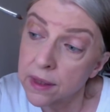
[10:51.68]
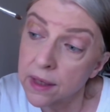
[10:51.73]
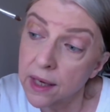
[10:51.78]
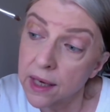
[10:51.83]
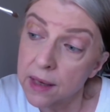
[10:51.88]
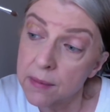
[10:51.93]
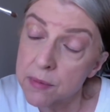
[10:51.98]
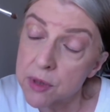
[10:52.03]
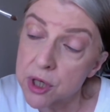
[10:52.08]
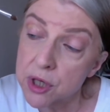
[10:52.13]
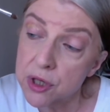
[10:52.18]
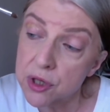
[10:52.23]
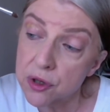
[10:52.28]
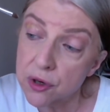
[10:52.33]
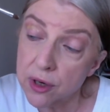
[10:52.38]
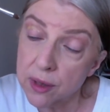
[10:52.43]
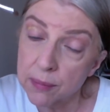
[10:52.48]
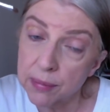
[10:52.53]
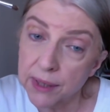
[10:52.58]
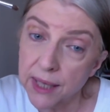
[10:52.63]
And I'm just
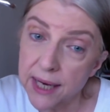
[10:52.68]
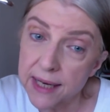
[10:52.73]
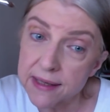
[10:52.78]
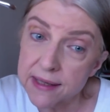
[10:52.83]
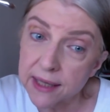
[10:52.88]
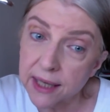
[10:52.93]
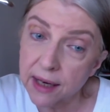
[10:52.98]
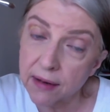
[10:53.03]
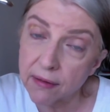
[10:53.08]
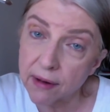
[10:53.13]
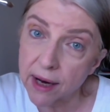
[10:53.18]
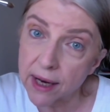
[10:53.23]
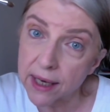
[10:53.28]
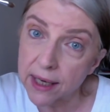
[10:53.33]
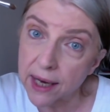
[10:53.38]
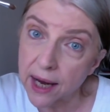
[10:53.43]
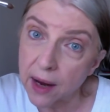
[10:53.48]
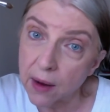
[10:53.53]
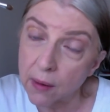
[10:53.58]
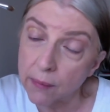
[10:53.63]
sort of placing it right
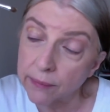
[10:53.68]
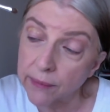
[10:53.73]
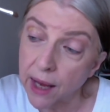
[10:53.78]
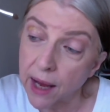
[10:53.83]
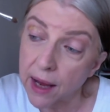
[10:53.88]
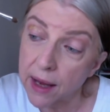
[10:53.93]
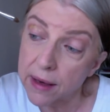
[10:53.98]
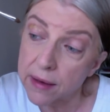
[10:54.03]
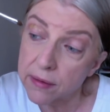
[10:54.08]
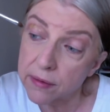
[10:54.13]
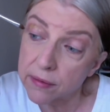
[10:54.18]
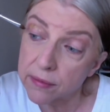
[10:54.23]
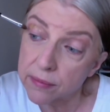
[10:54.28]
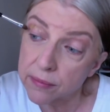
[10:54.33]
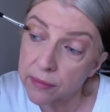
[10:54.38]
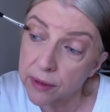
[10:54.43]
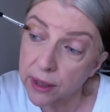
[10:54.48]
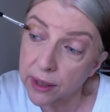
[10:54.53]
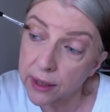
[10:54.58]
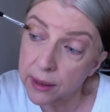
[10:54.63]
now. I'm not
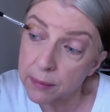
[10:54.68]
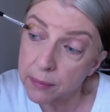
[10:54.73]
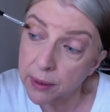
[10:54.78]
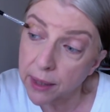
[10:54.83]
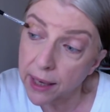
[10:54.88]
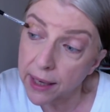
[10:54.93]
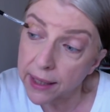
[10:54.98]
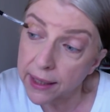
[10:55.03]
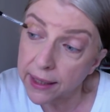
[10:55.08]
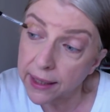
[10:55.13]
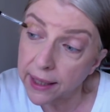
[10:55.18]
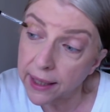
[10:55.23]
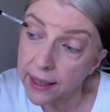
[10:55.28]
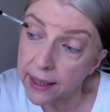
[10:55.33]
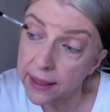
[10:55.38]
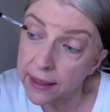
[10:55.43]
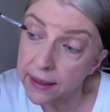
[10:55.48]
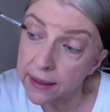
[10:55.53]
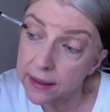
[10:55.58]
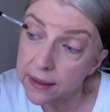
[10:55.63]
really blending
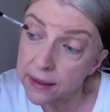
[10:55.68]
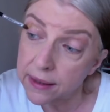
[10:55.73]
it.